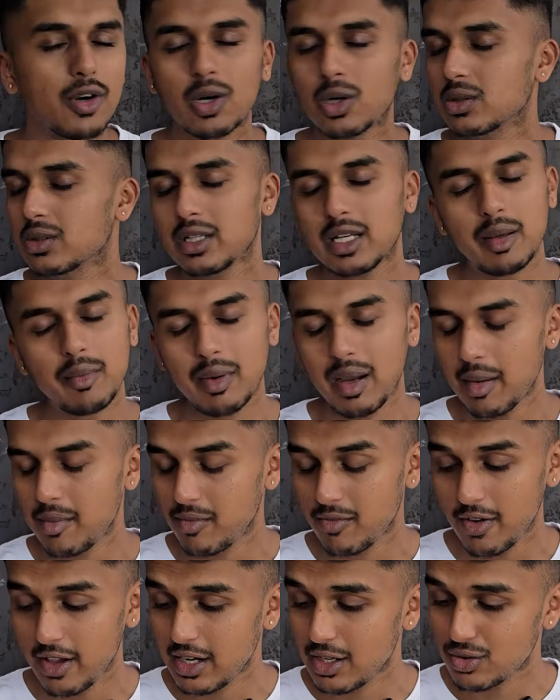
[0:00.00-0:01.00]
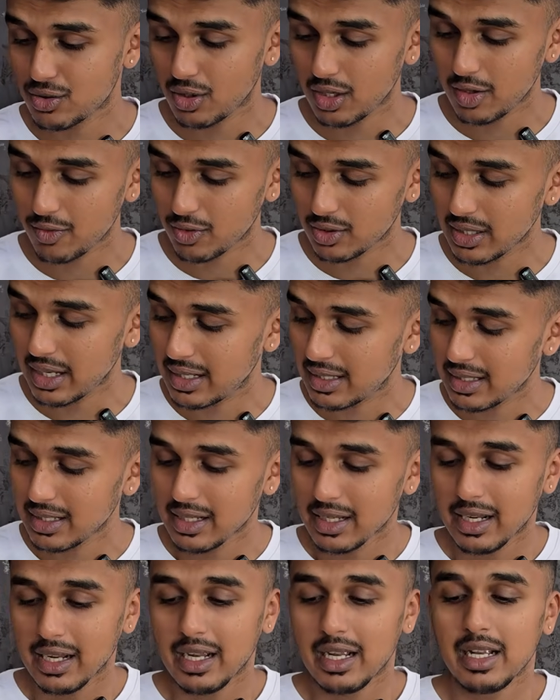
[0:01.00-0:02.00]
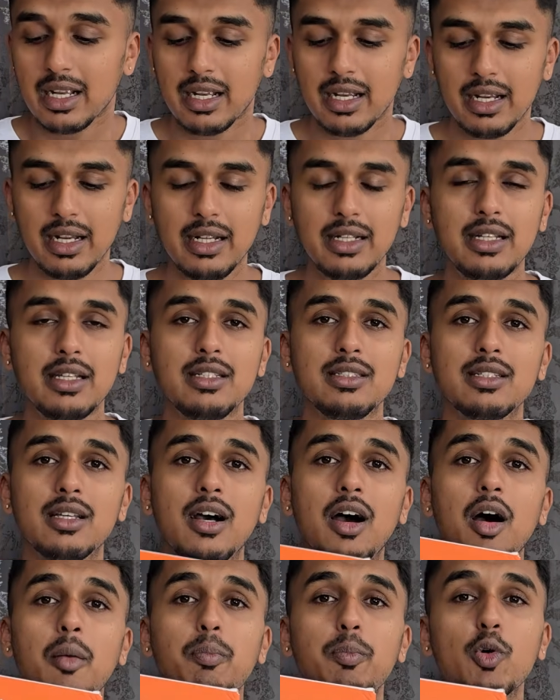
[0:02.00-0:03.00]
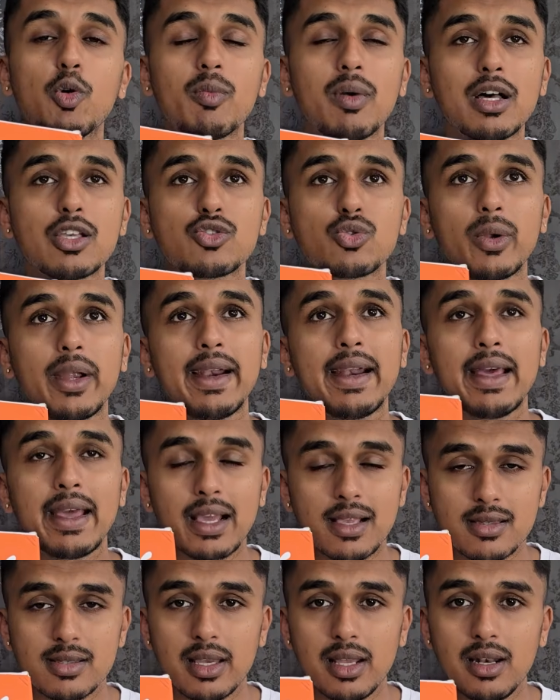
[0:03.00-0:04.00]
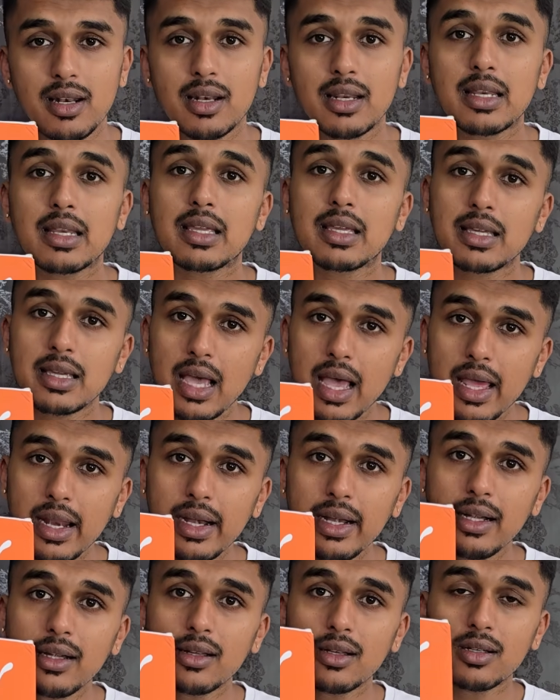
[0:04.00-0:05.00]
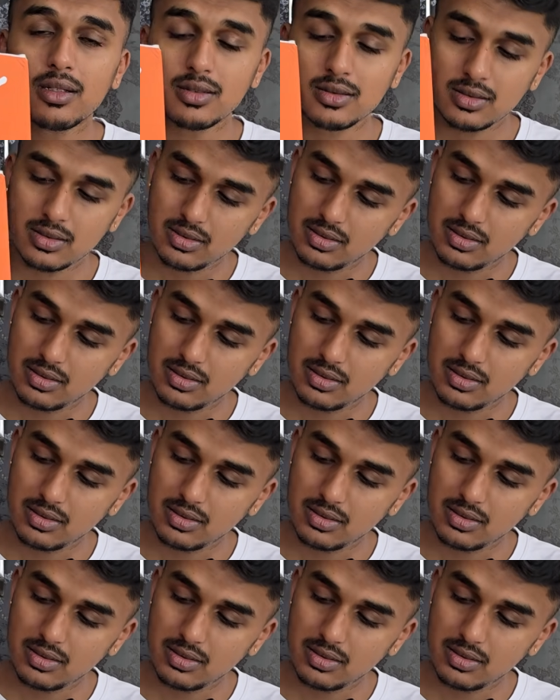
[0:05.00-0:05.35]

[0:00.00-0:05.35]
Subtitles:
forgot the name. I'm very sorry for that. It is a Puma Suede XL Carrot,